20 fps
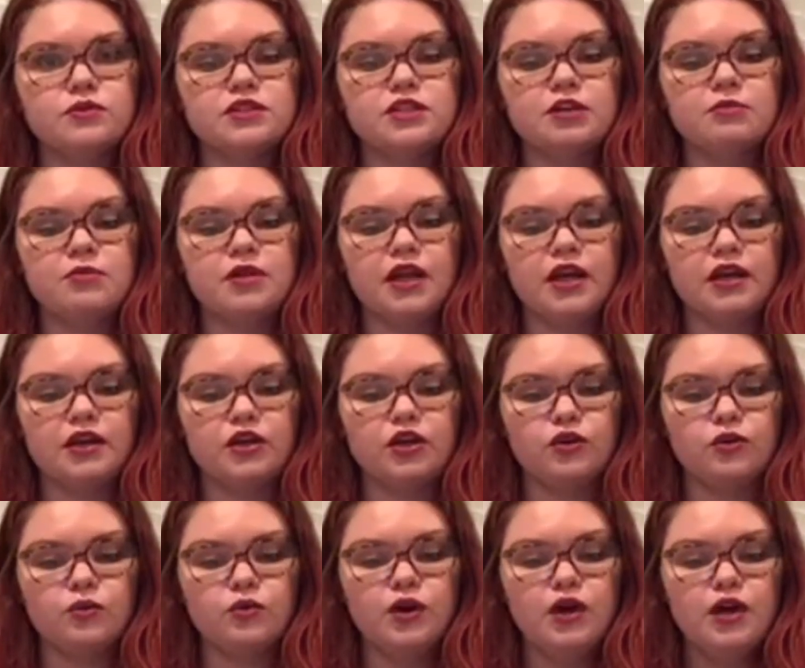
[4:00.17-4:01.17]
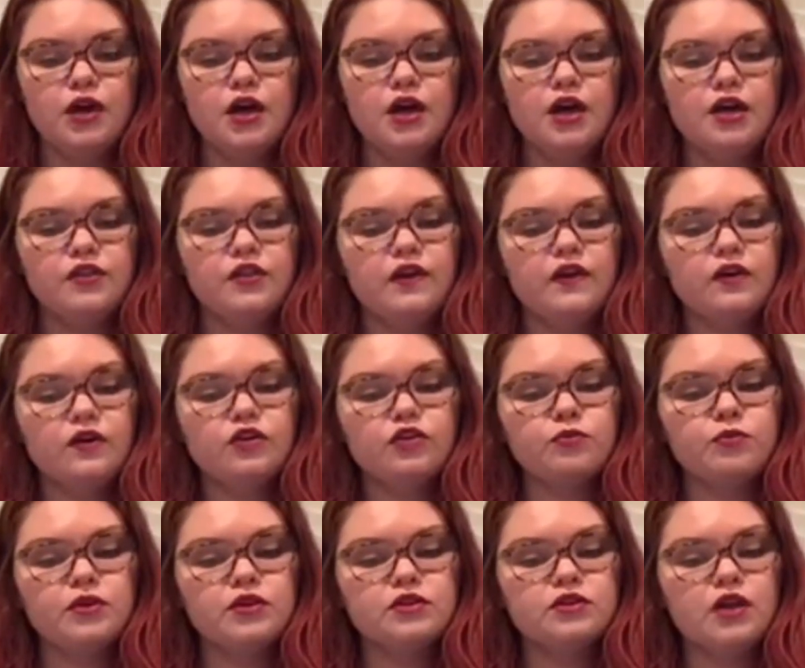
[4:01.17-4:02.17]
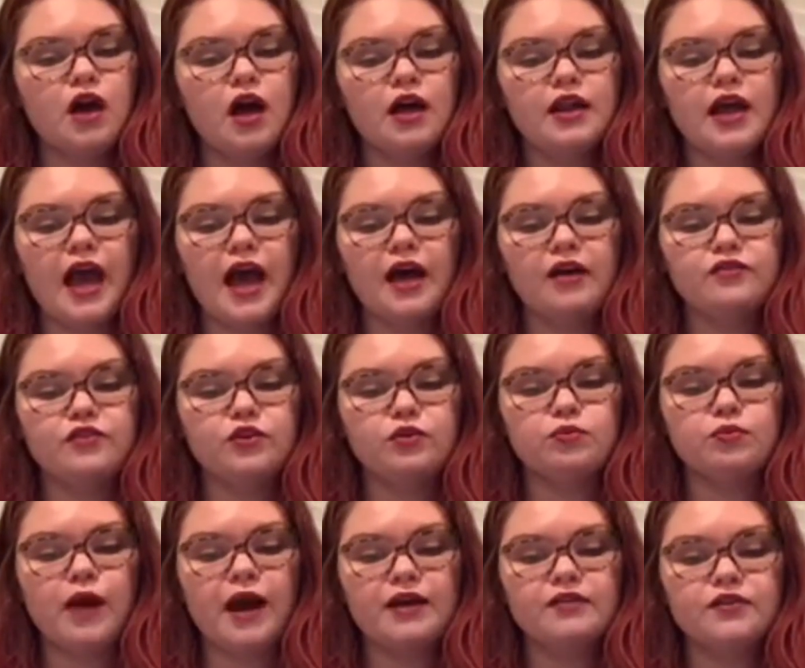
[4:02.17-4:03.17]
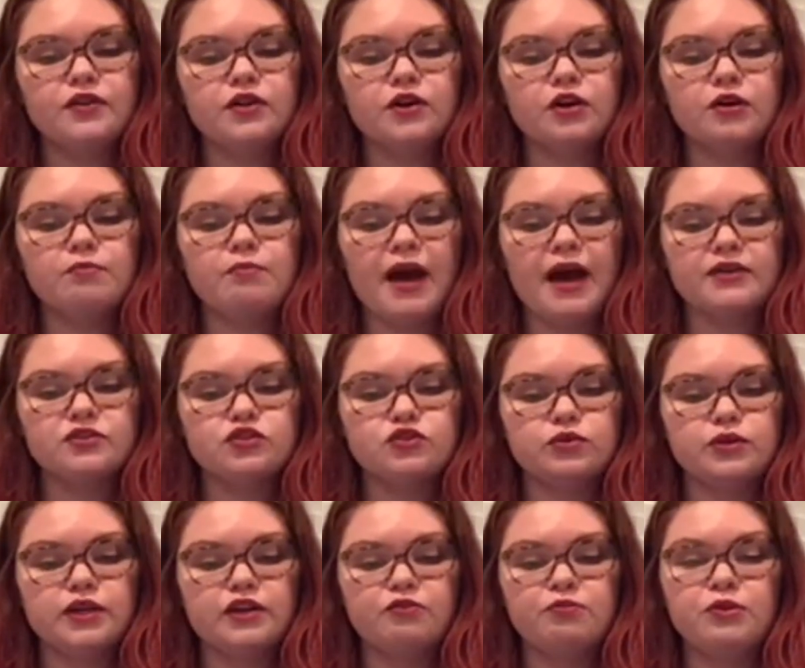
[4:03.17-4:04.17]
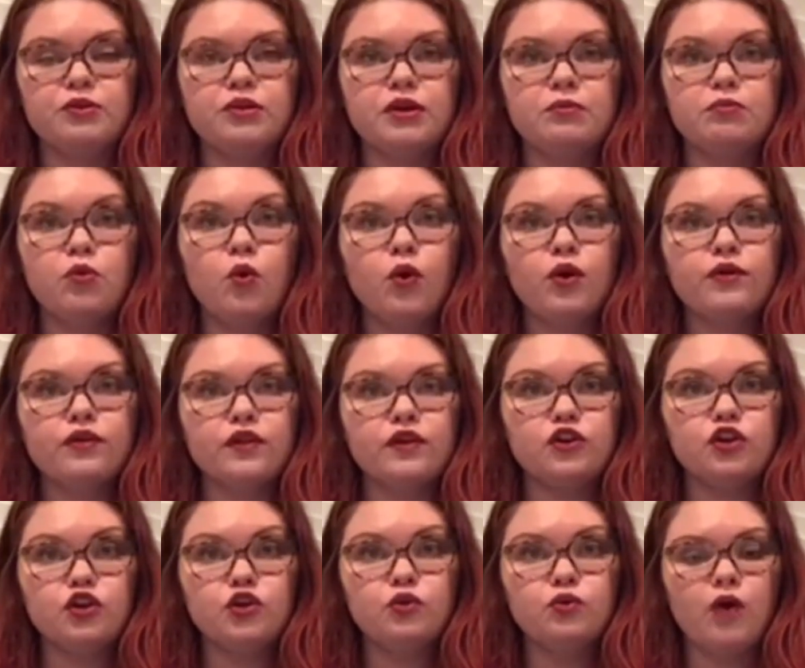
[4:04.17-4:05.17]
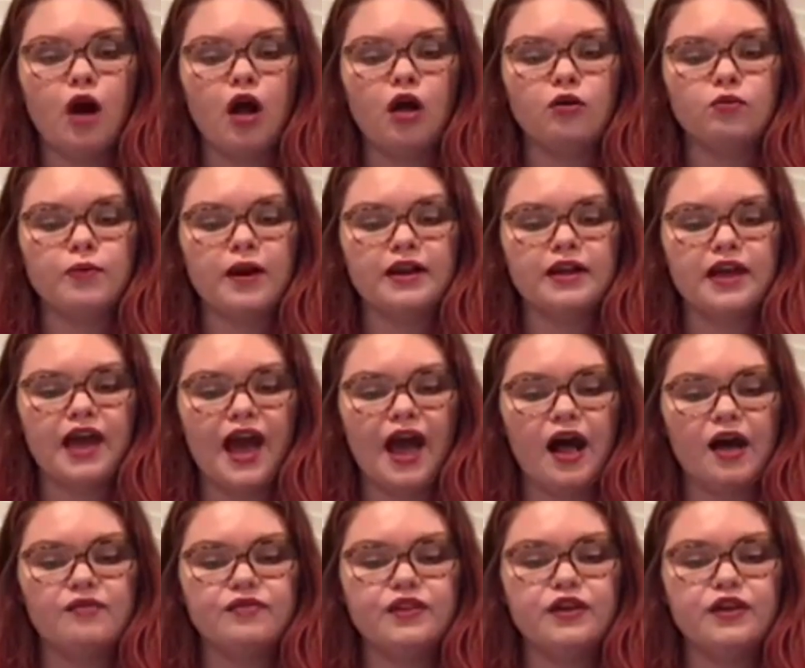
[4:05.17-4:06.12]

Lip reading: intimidate you. The earth will not have you rival her mastery of beauty more than you already have.